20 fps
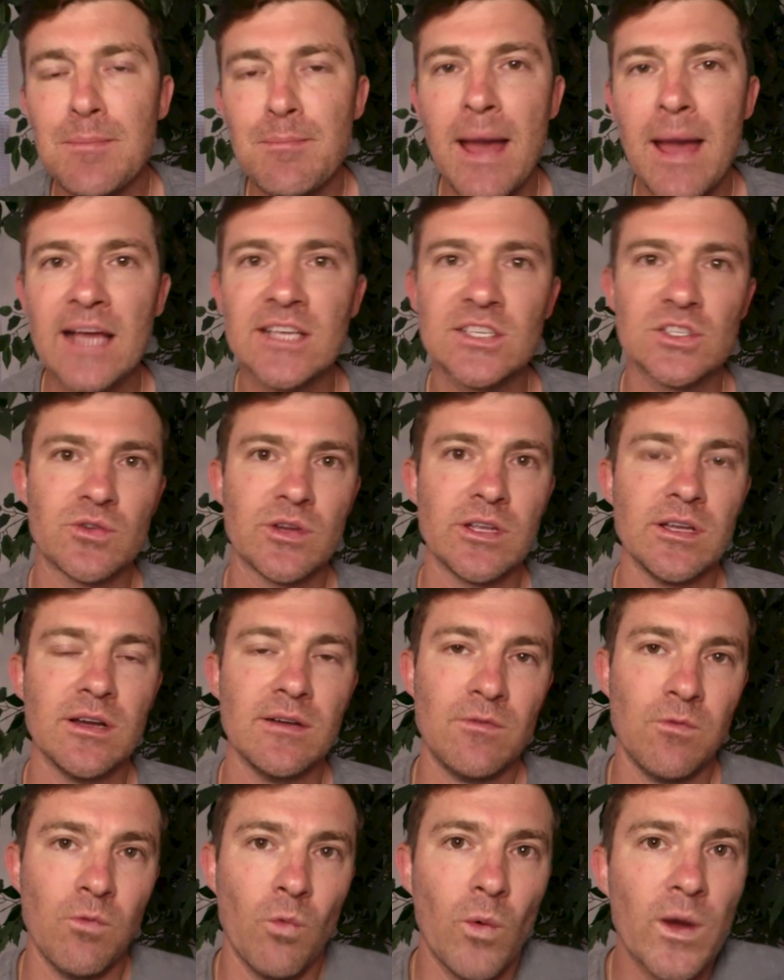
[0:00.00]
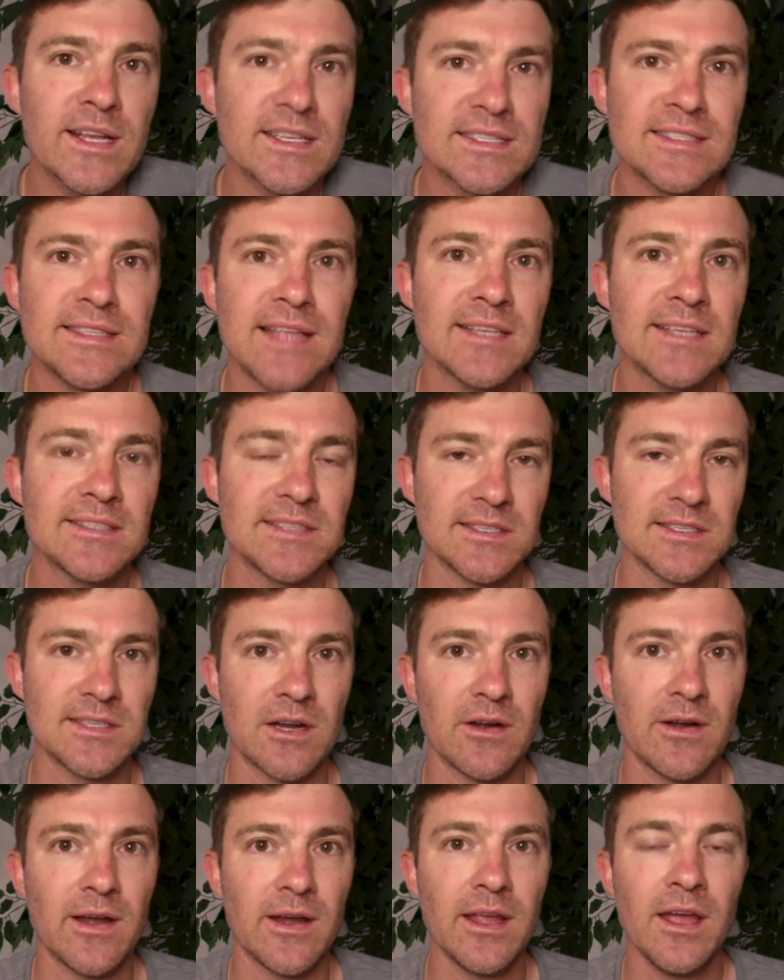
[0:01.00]
mastery of what is
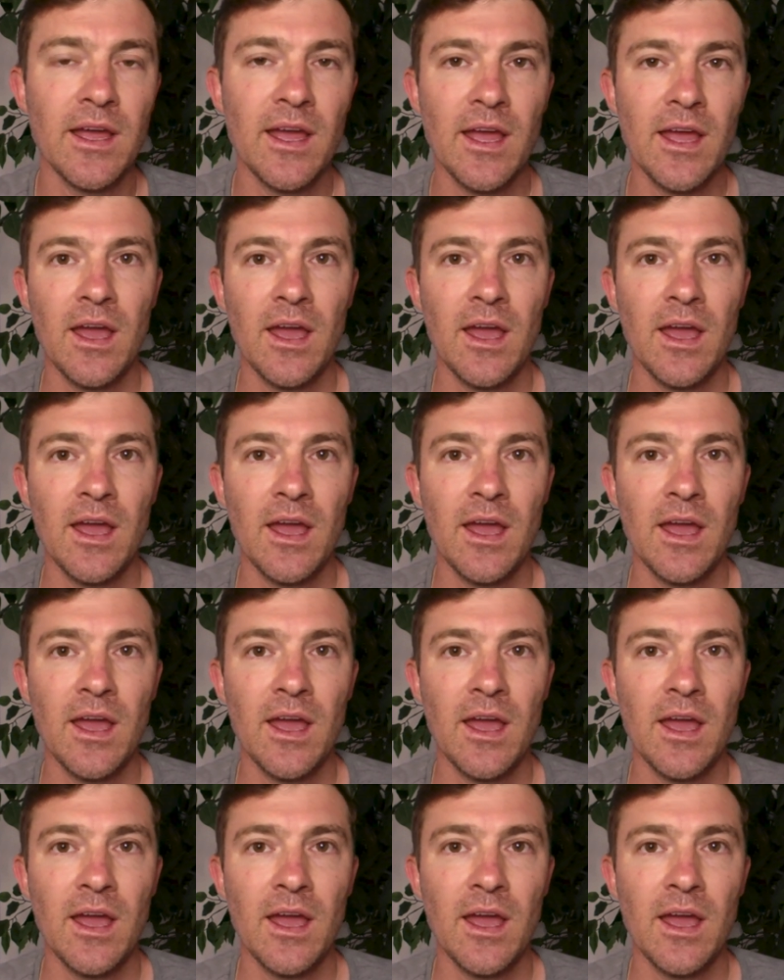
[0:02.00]
necessary.